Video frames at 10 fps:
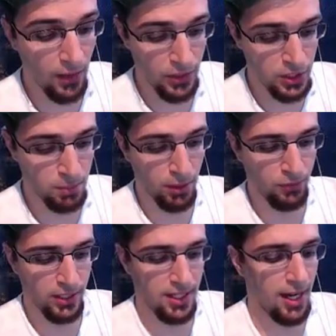this is
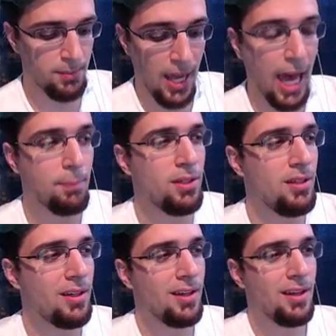perfect. I'm
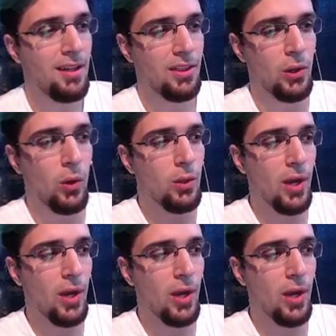happy. The only